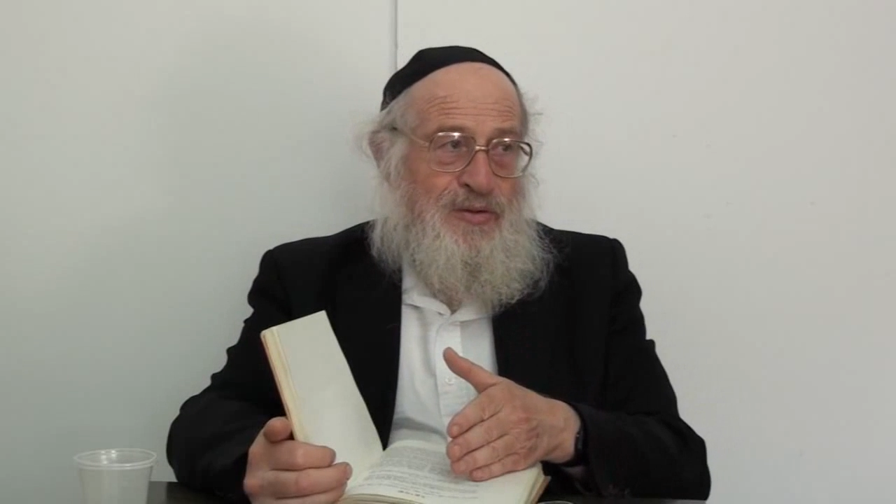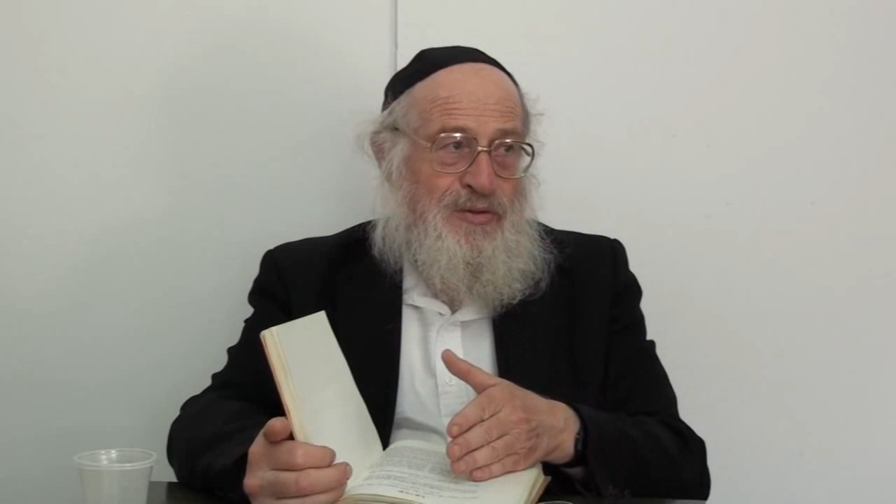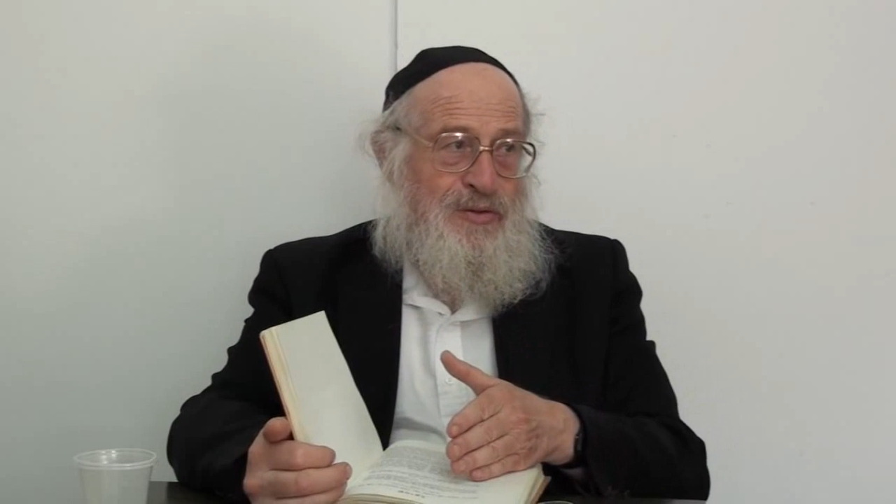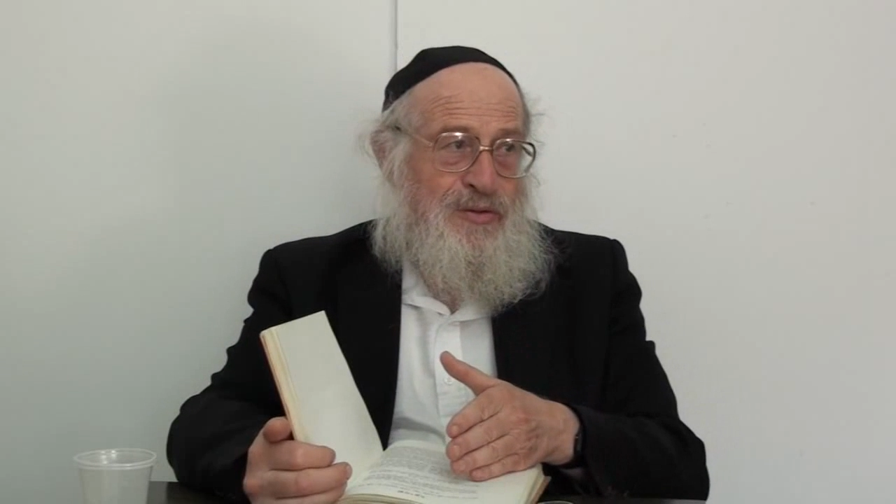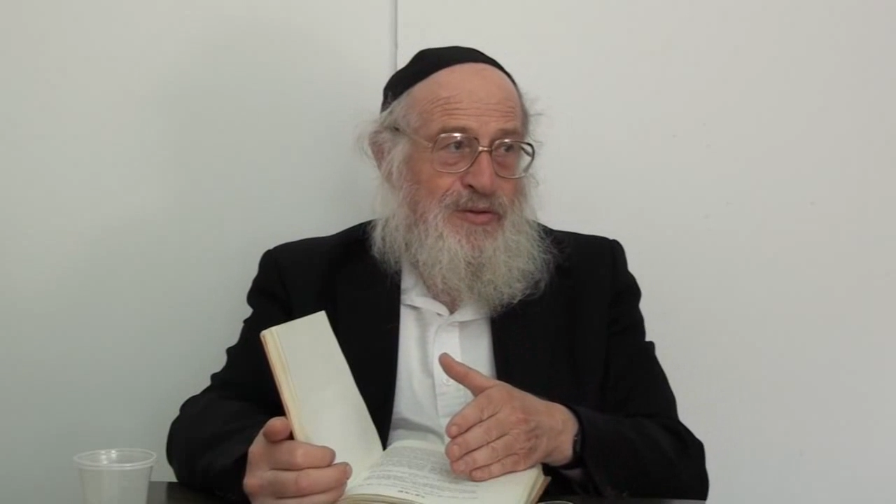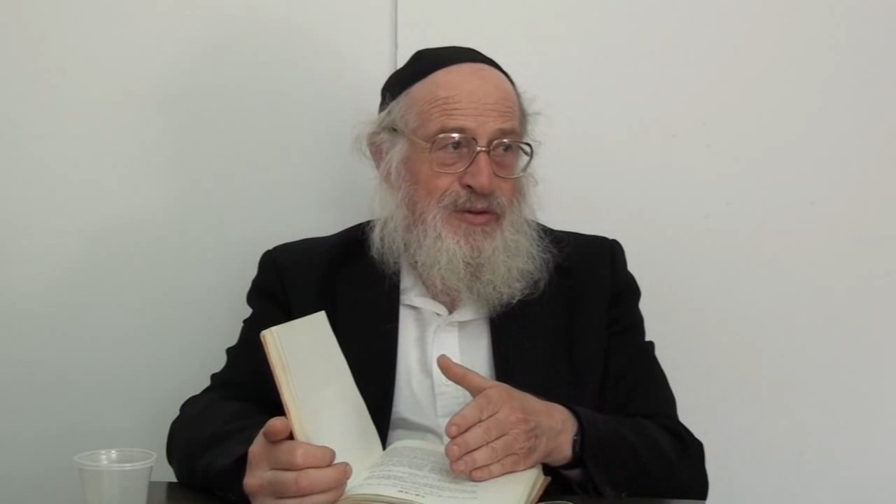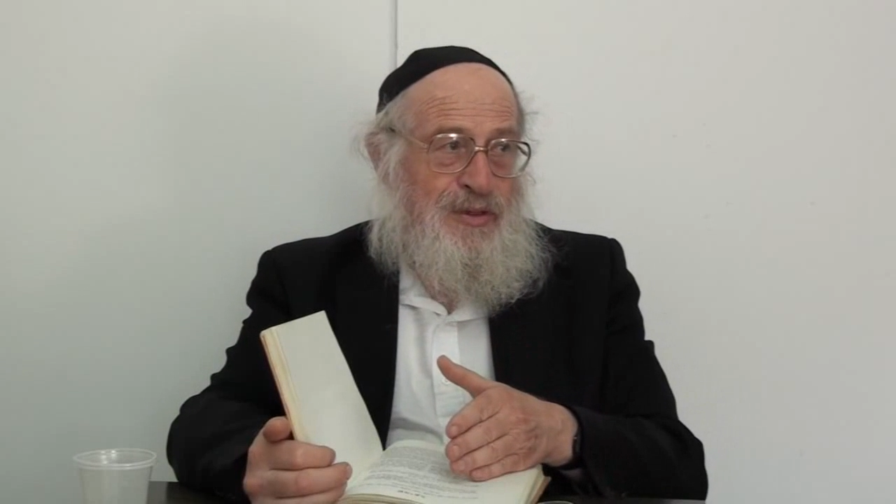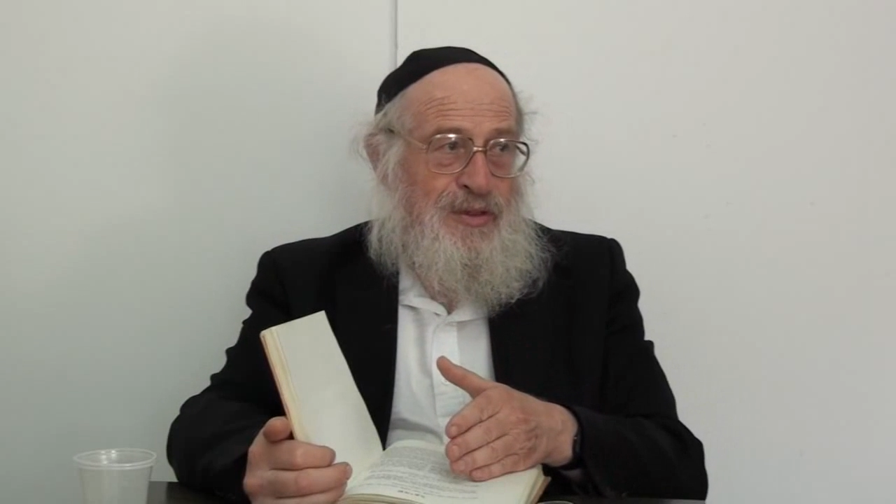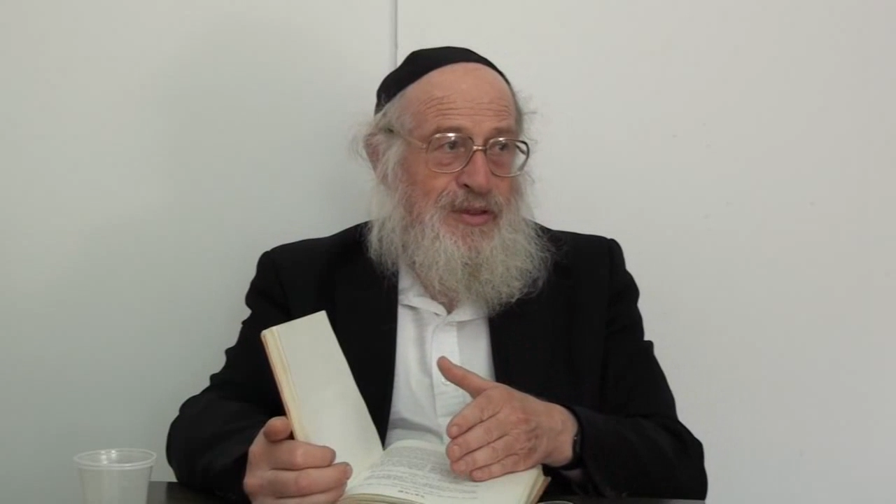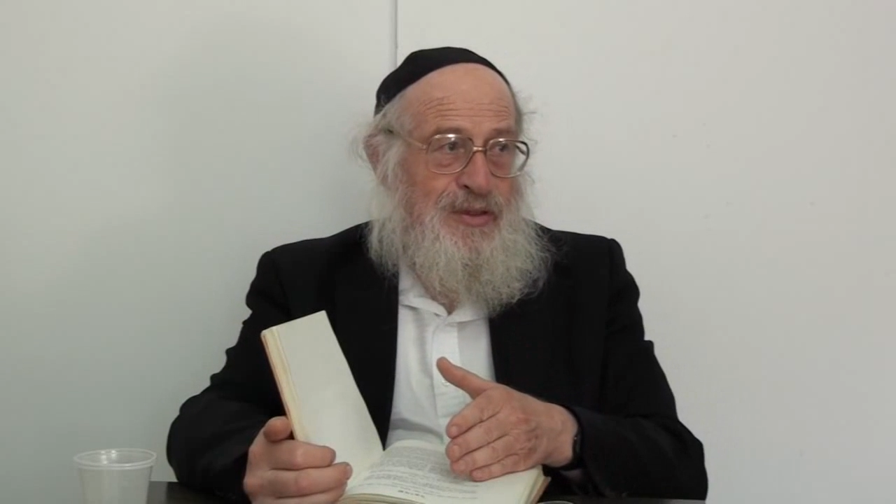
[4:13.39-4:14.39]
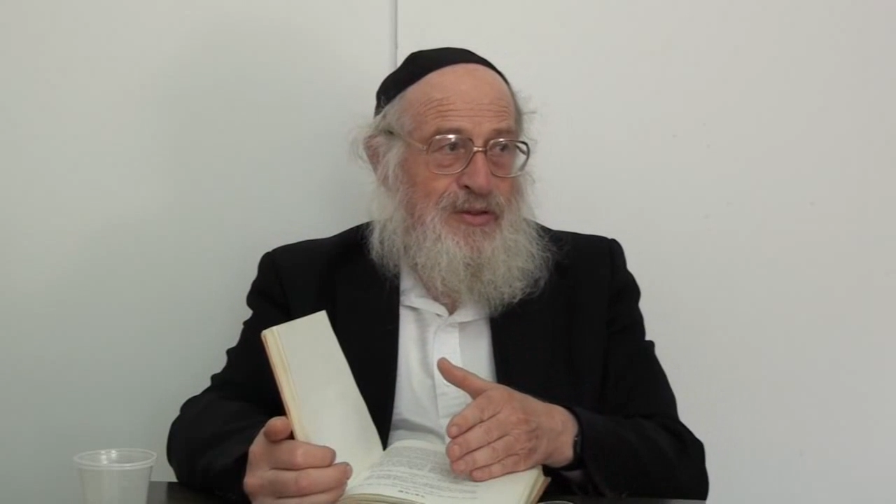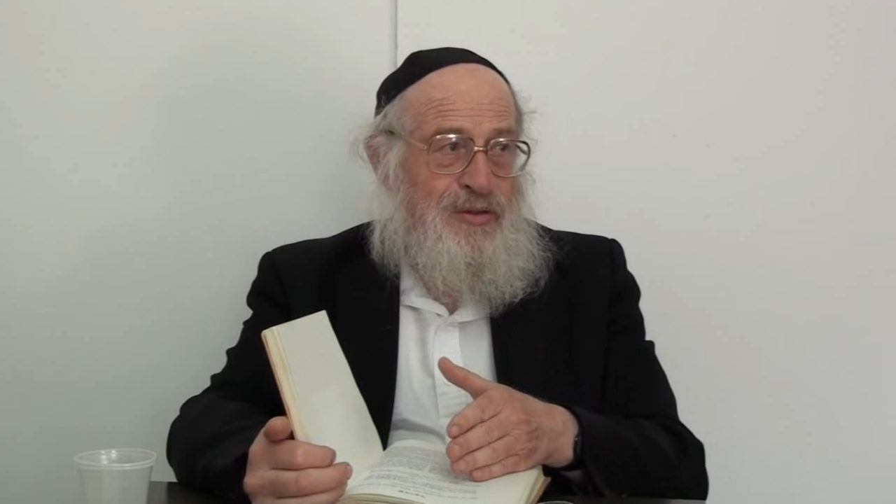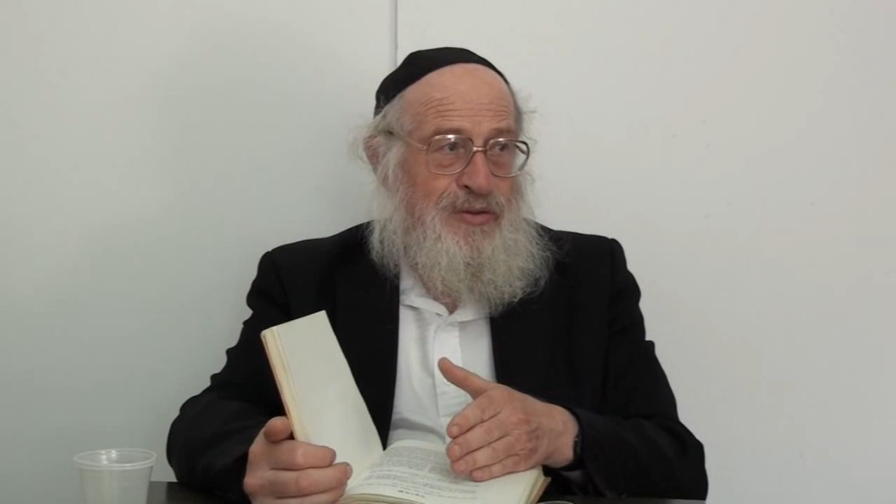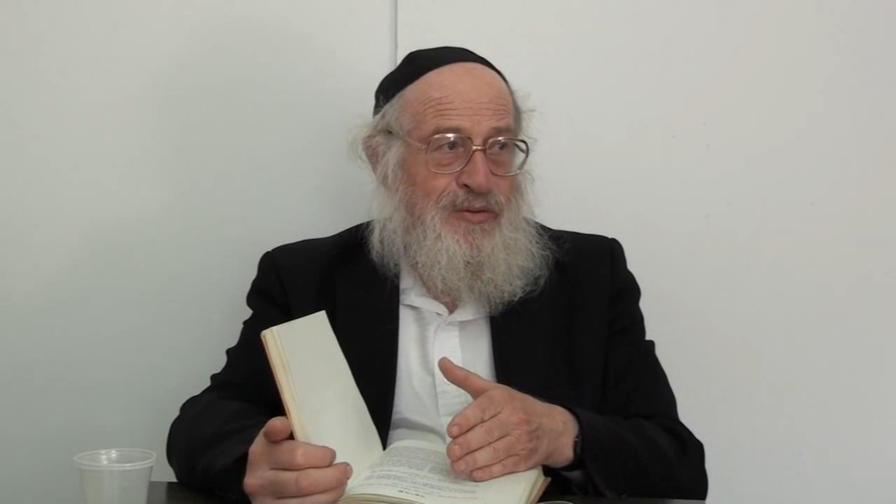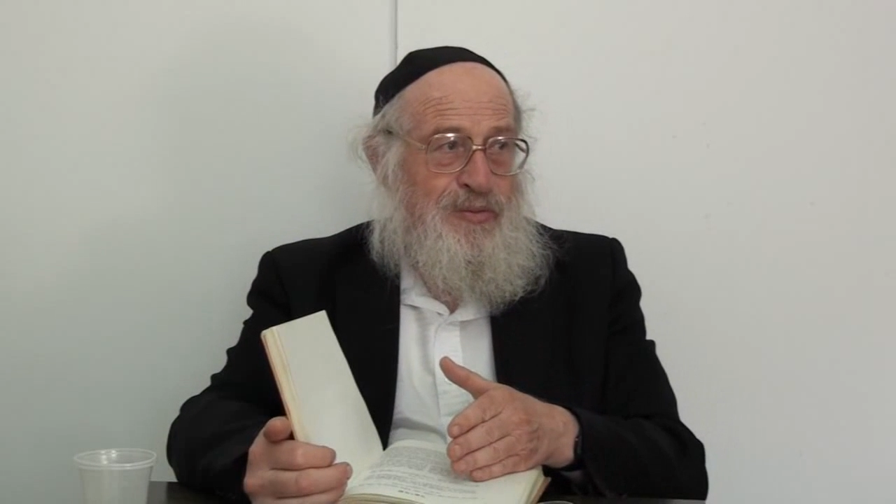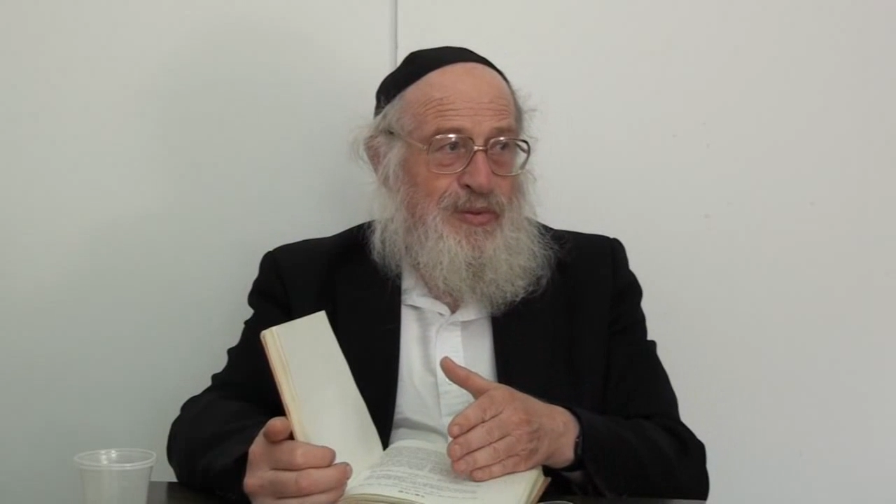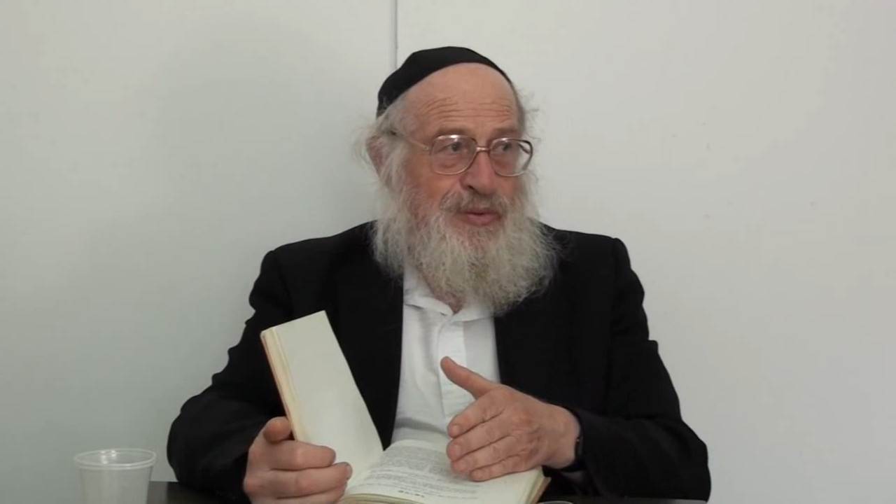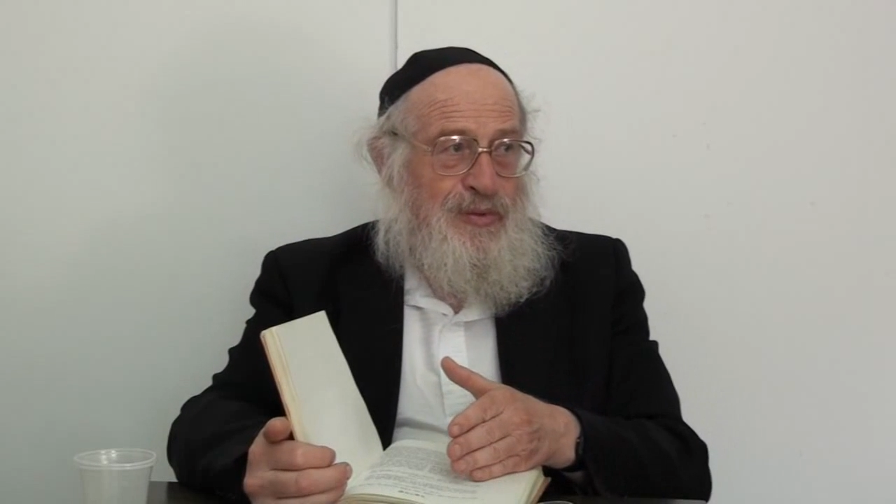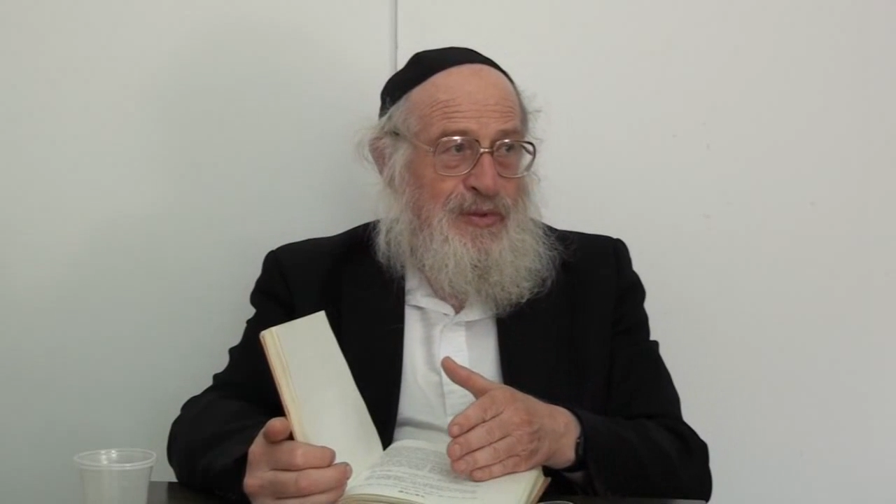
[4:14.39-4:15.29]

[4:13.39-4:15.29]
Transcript: new Jew